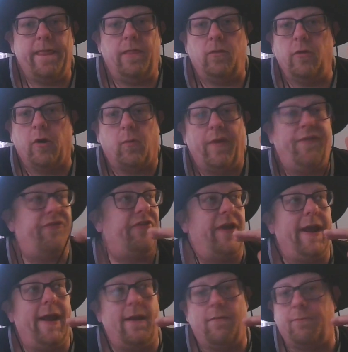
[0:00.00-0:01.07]
Look, we've
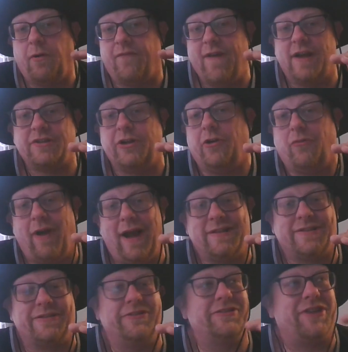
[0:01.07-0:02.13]
seen professional
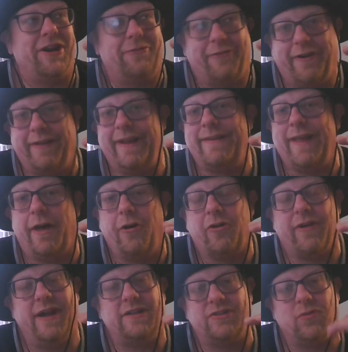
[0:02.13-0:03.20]
wrestlers can really tell
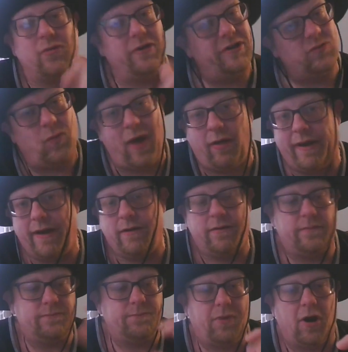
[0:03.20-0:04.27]
great stories
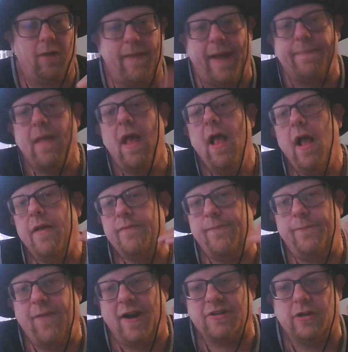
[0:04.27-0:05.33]

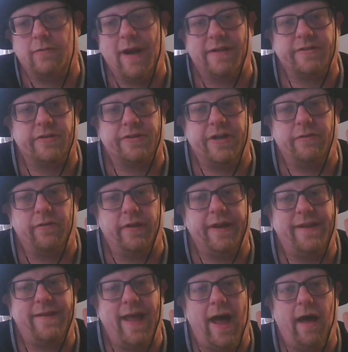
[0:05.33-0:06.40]
professional wrestlers can really
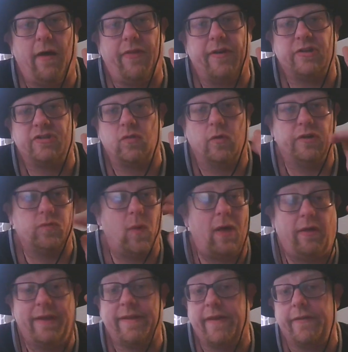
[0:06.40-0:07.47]
tell their stories
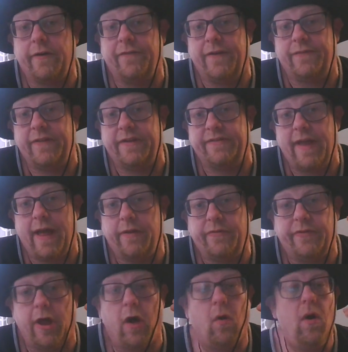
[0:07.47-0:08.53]
well into their 50s now.
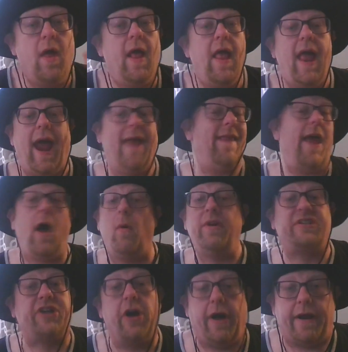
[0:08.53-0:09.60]
So, and they
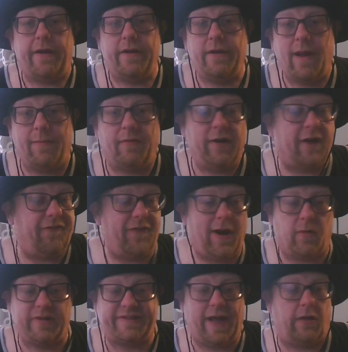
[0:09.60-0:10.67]
always could. I mean, Ric Flair
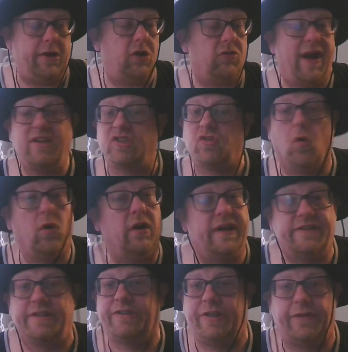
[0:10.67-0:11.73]
was telling great
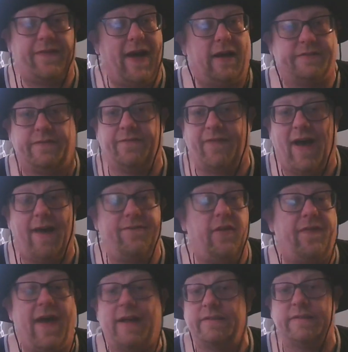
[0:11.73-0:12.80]
stories in 2005,
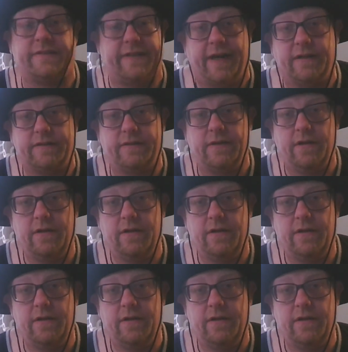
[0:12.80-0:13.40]
2006.